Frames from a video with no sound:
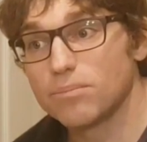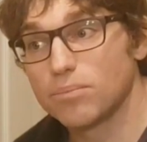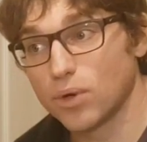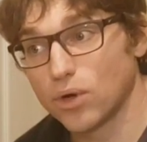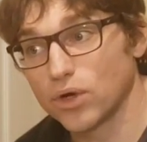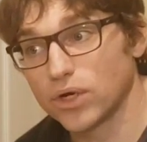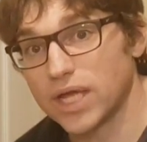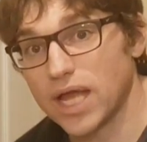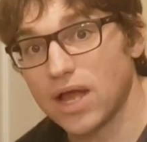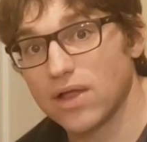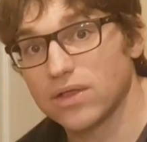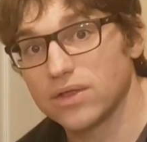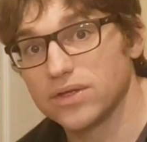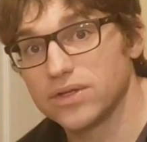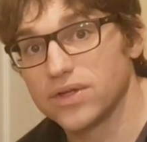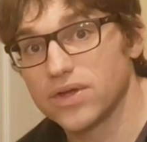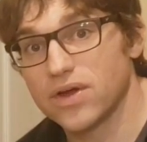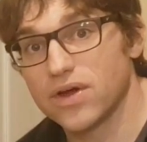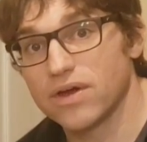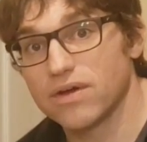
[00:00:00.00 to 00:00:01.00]
per
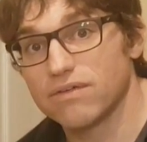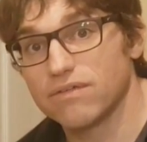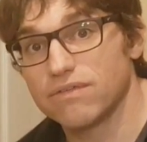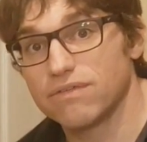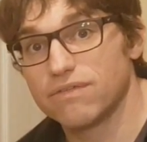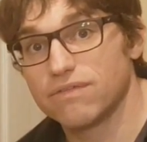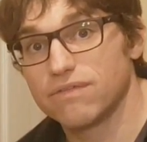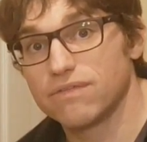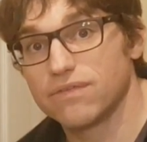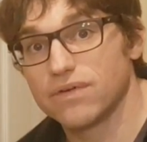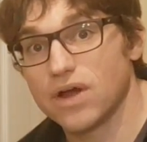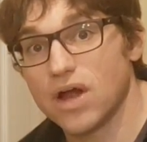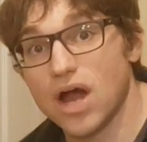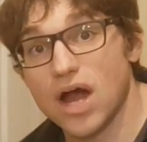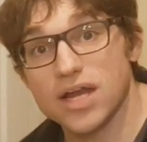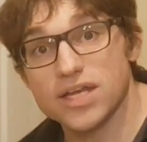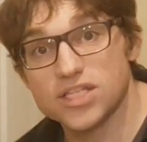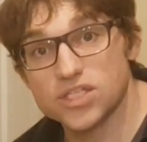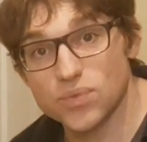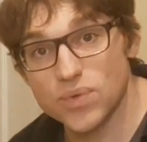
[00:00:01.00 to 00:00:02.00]
gallon of
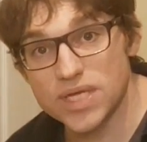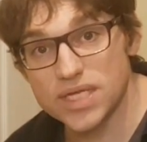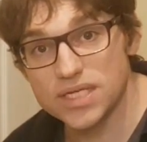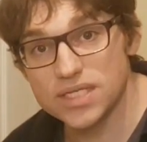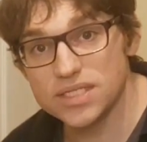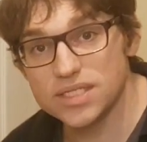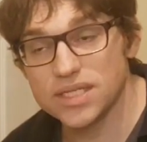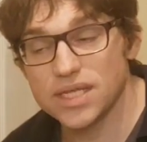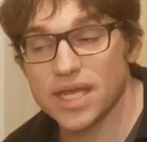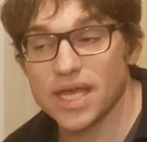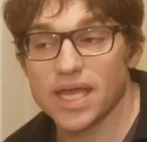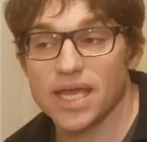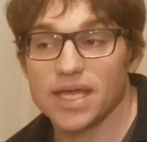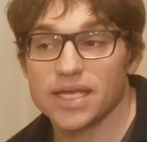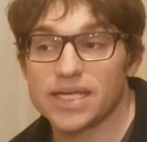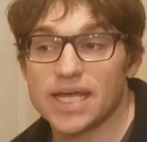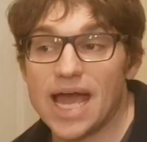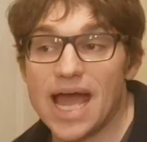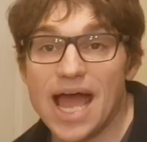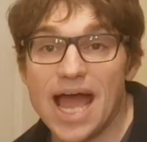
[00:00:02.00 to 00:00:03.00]
unsweetened
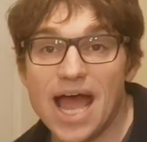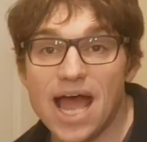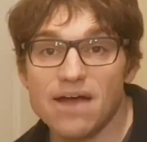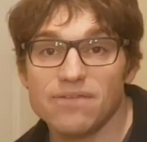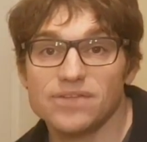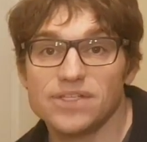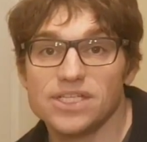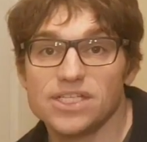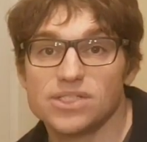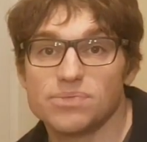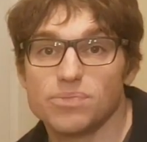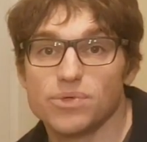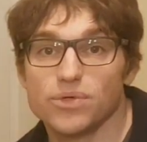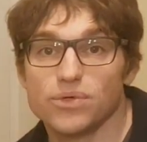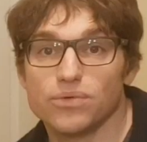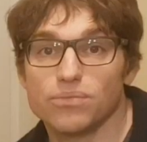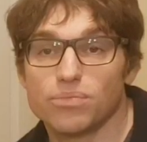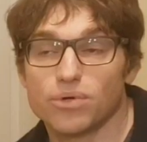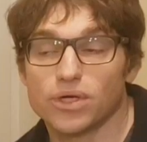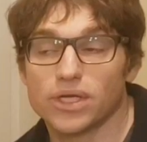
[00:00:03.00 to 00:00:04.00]
and a half
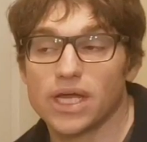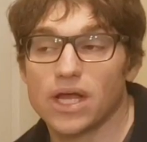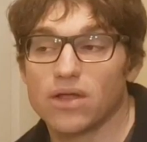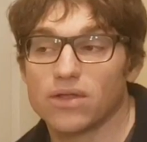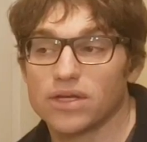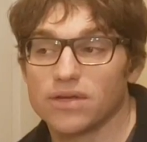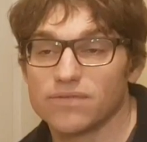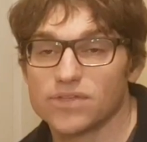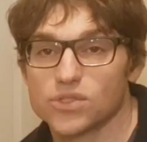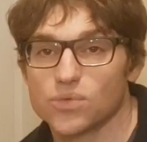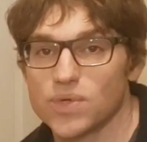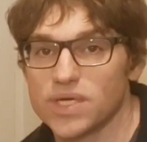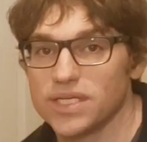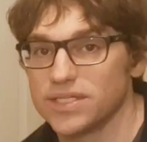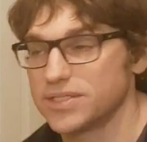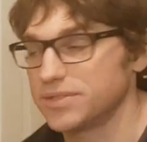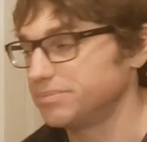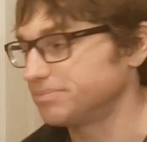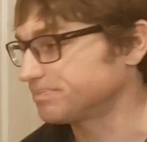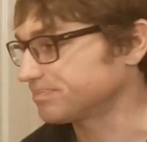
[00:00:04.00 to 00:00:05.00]
teaspoon per gallon of
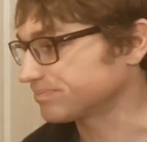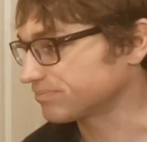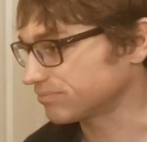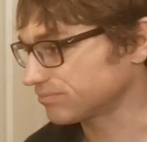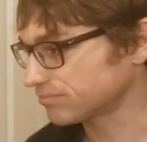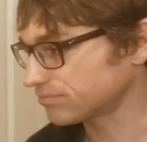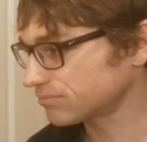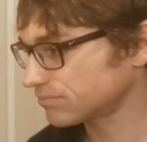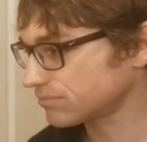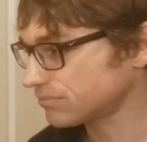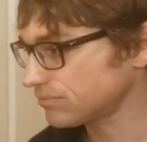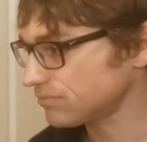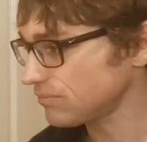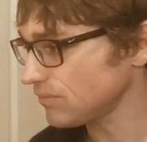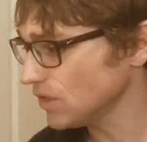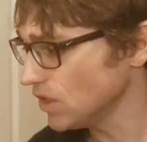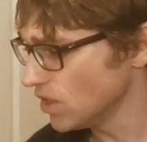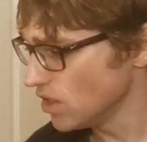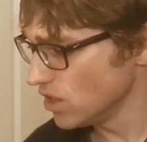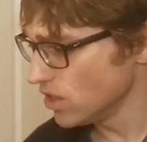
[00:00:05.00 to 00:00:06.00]
sweetened.
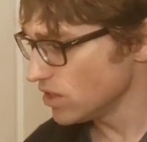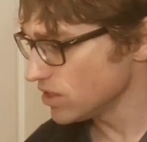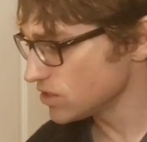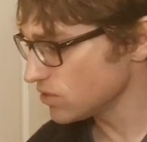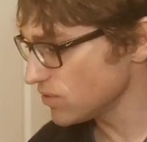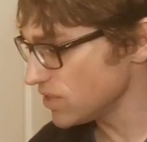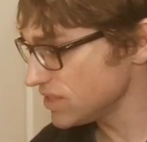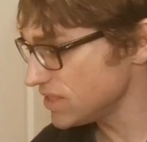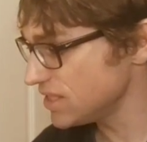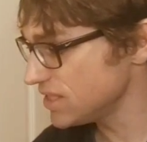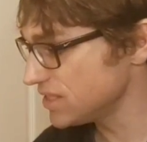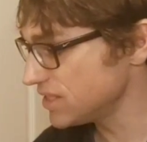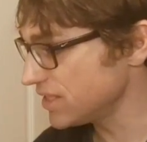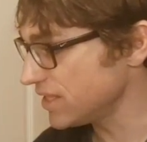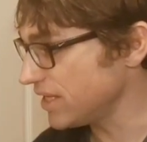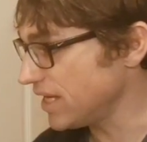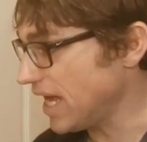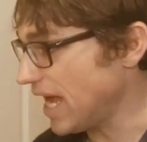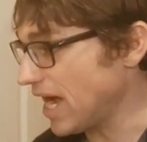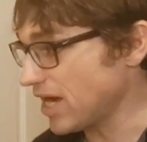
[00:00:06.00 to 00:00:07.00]
So this is
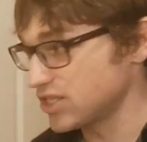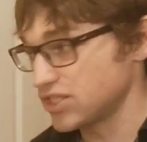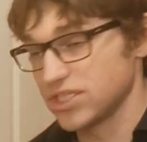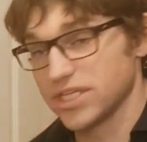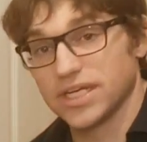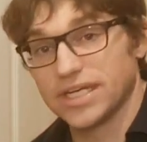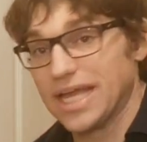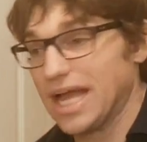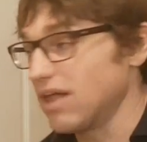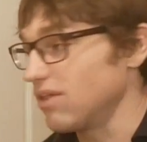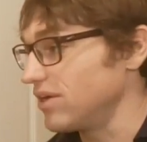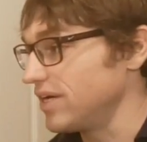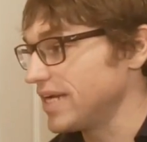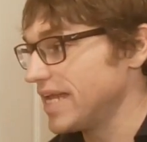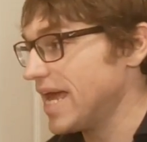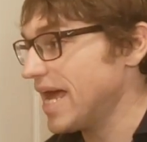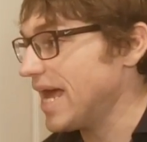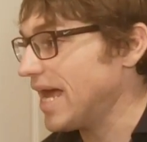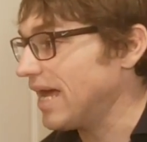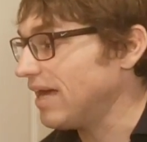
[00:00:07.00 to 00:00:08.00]
actually a gallon
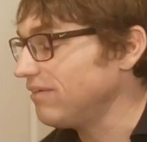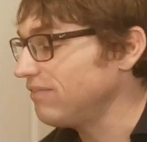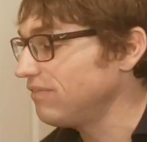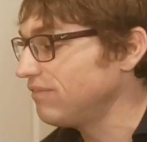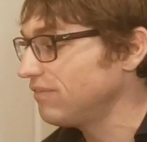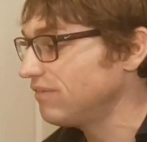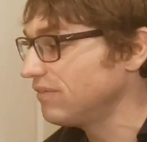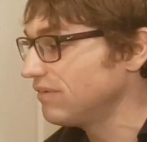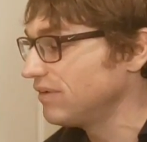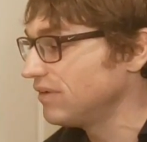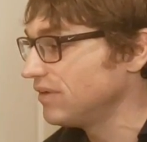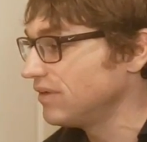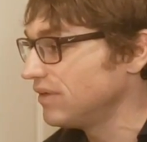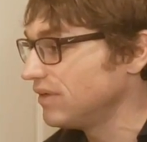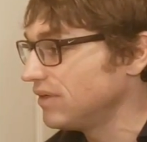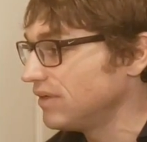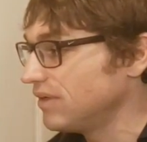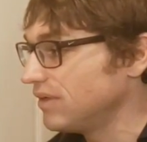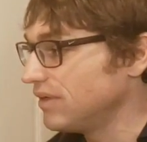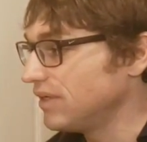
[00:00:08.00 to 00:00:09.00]
and a half
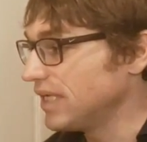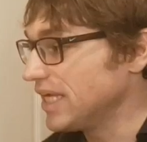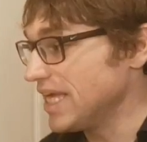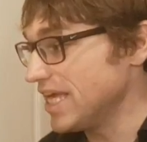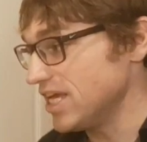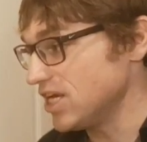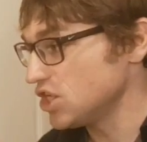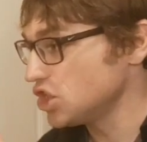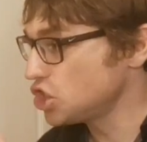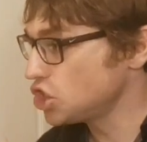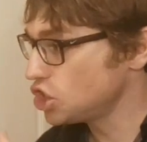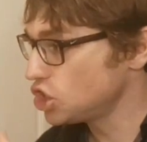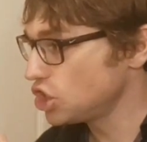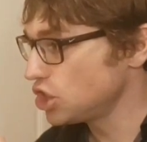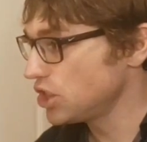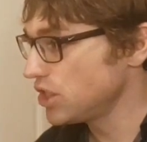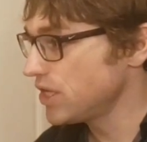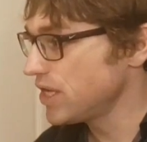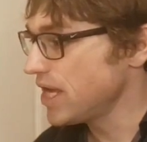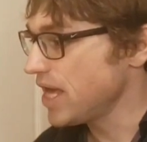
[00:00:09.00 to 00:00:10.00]

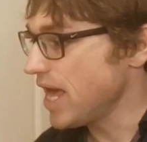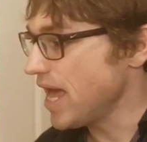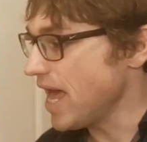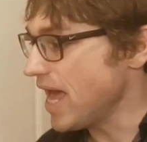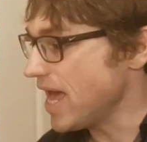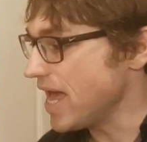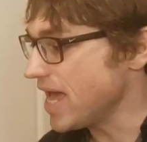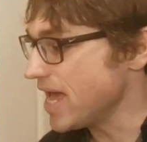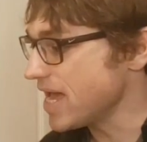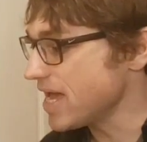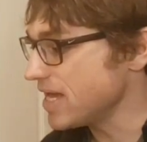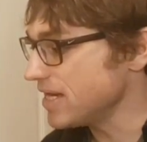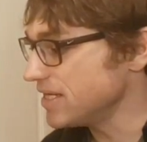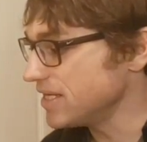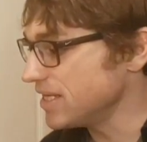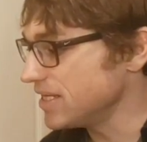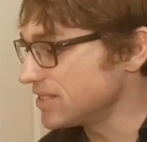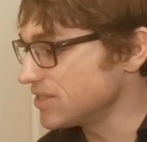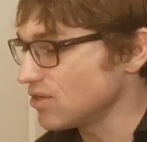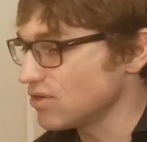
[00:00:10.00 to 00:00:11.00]
ish, and
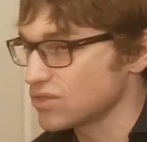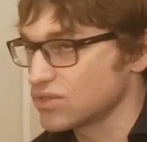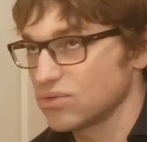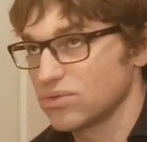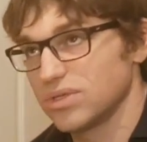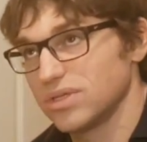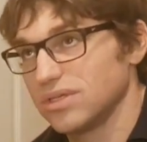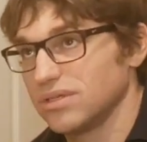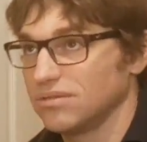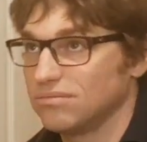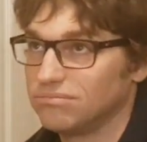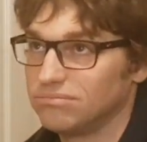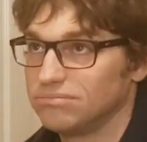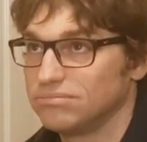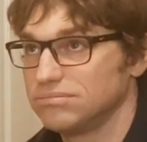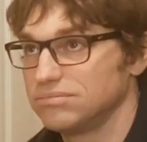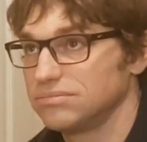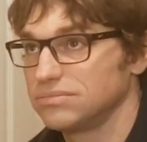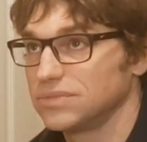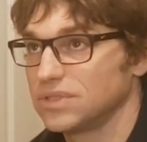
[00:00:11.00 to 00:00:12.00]
it's also a
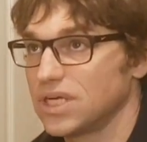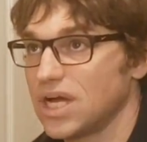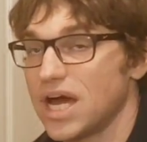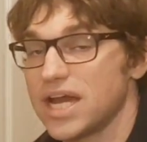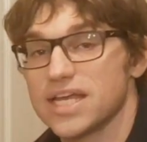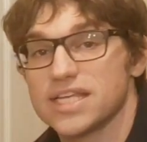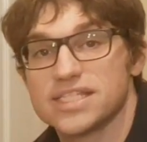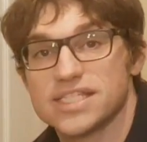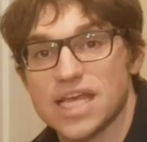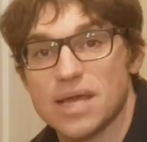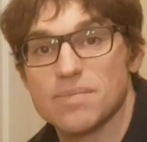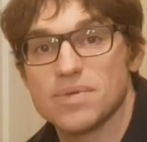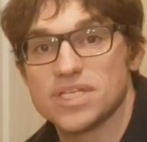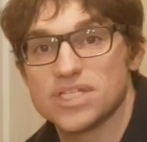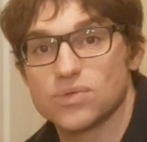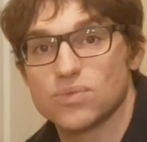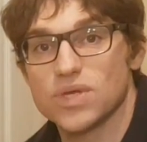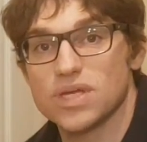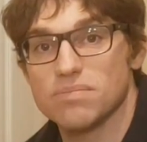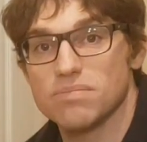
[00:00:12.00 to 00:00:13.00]
kind of
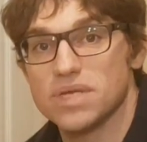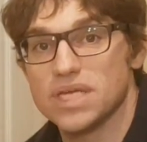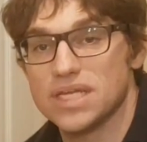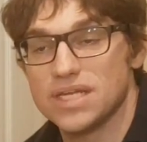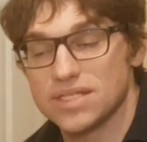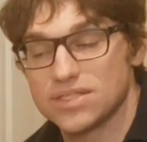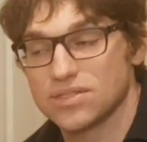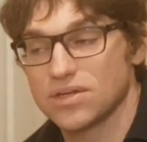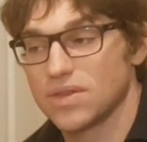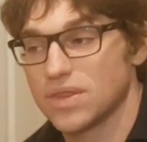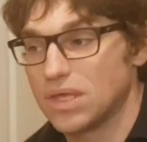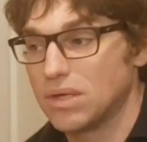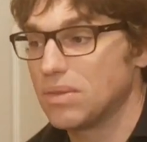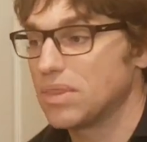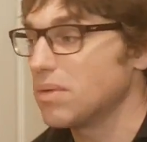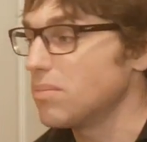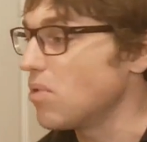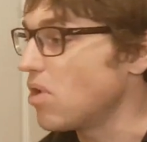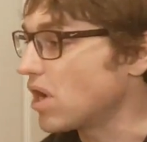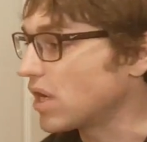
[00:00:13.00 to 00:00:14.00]
semi-sweet mead. It's on
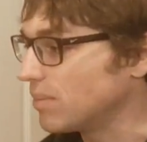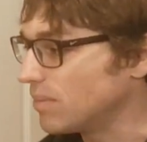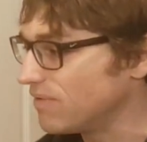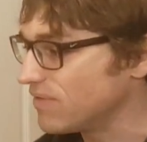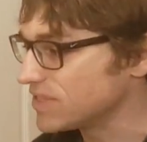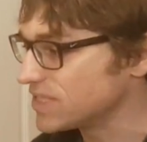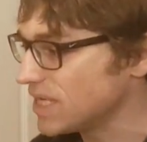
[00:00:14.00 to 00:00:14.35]
the bottom of